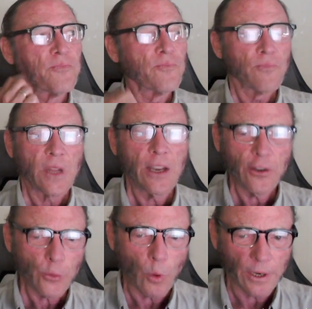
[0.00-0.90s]

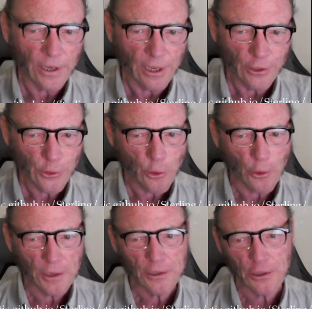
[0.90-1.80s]
Here's what it is
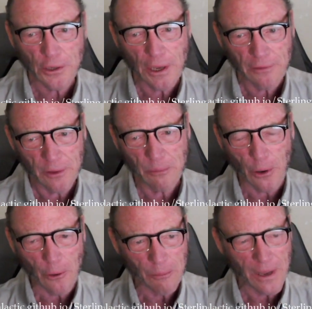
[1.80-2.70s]
according to David
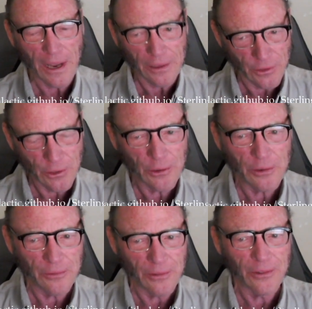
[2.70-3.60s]
Bohm and to
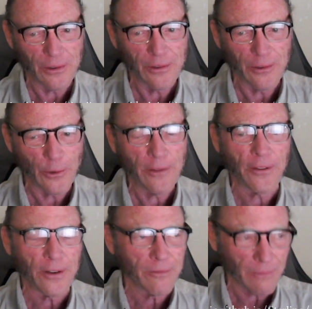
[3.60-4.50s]

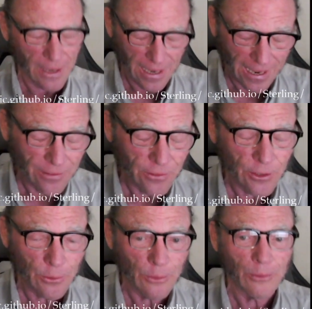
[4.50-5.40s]
Griffin and
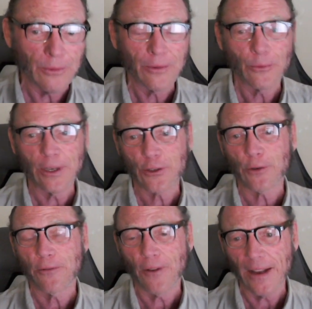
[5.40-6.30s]
to
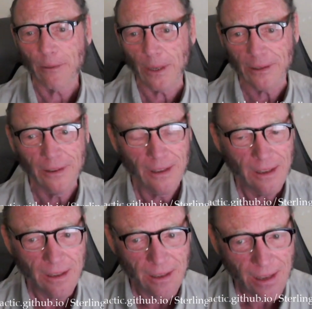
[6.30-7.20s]
Richard Feynman,
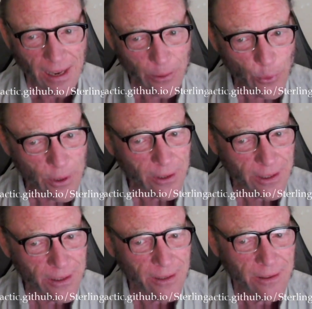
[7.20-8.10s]
and
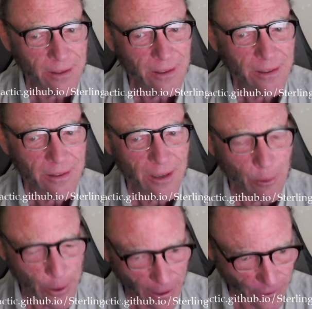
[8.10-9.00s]
really
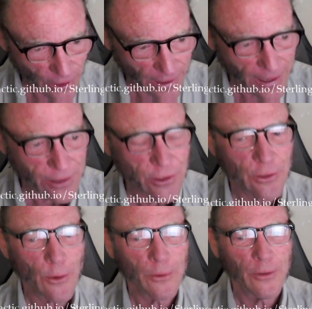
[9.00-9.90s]
Albert Einstein has
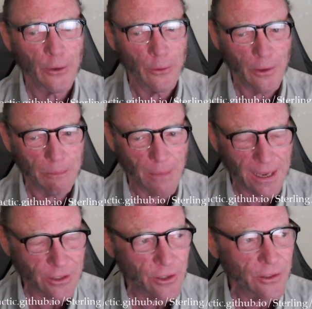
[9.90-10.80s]
his own view that
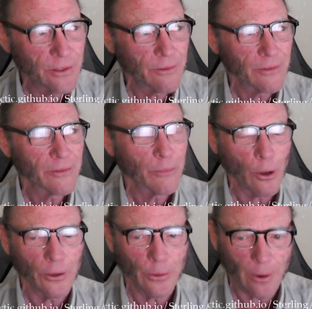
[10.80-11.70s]
matches,
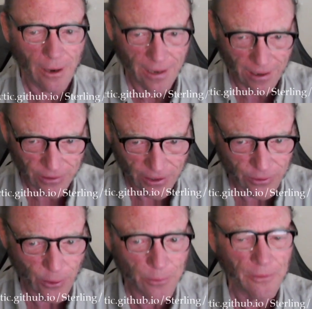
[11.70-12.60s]
Paul Dirac has
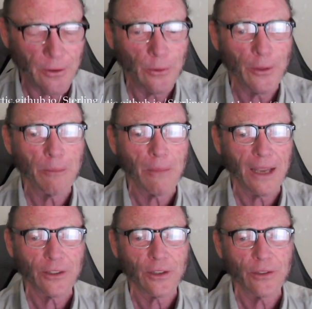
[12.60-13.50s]
his own view that
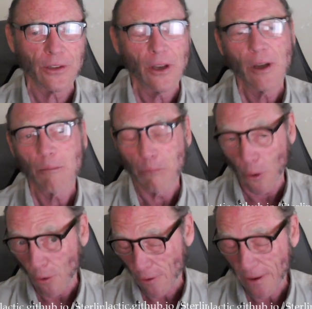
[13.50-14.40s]
matches,
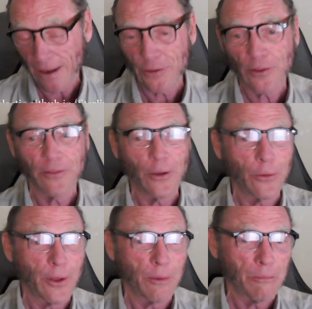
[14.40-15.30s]
Bohr has a view
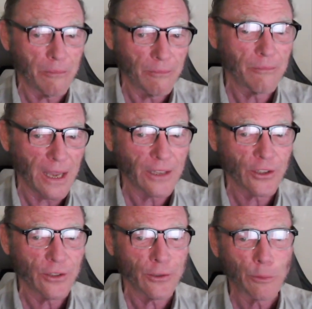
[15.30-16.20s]
that
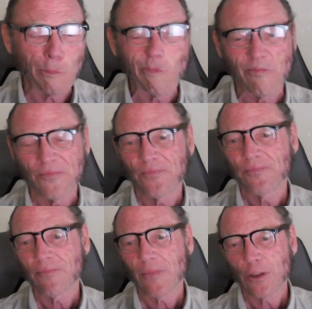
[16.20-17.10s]
matches,
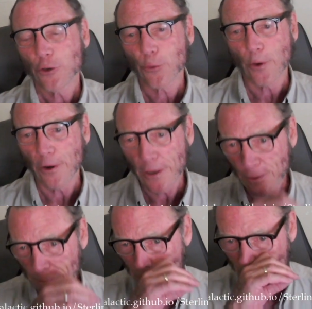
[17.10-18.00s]

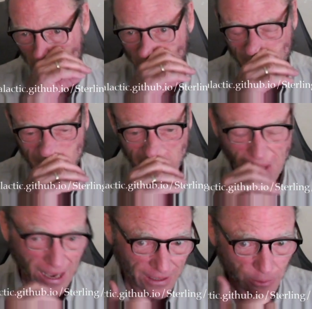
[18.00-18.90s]
Schrödinger,
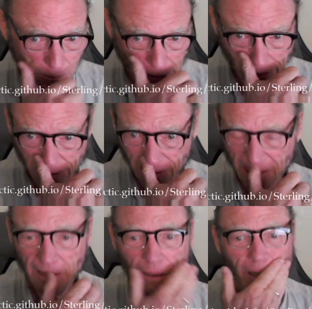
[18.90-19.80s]
Heisenberg.
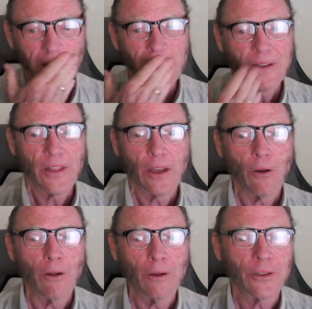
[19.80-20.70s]
They
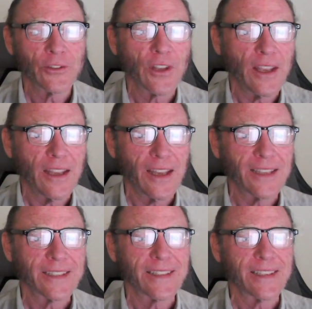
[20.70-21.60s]
all say
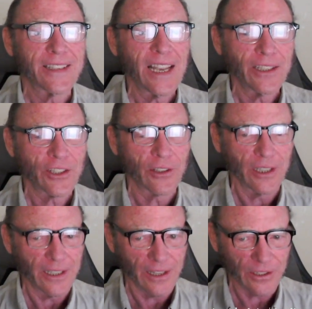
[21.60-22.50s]

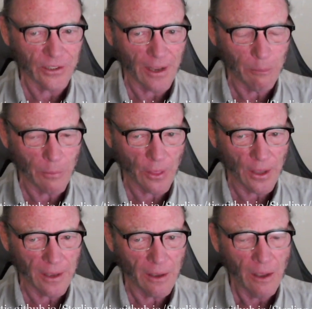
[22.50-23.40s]
essentially the same
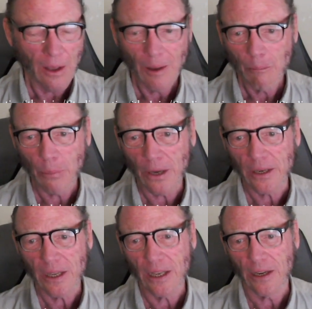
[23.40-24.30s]
thing,
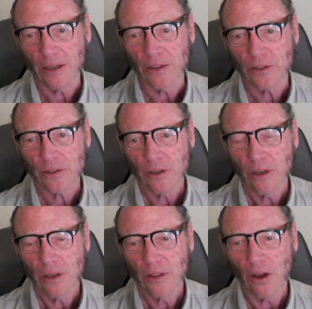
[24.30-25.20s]
but it is
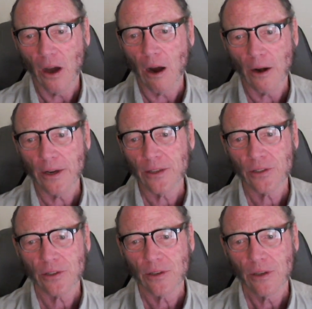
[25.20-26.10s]
the
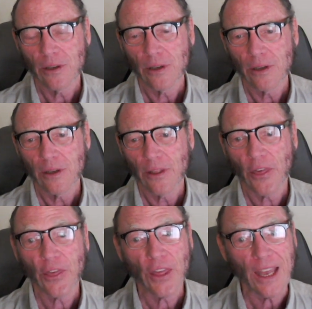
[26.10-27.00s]
hardest
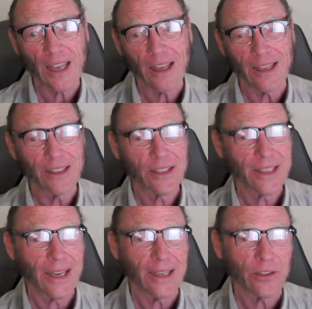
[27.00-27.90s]
thing in
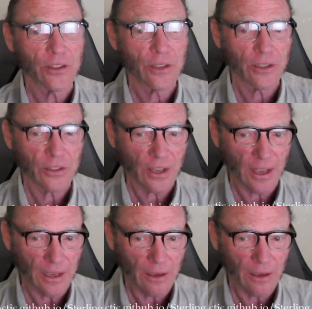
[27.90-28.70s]
science to say.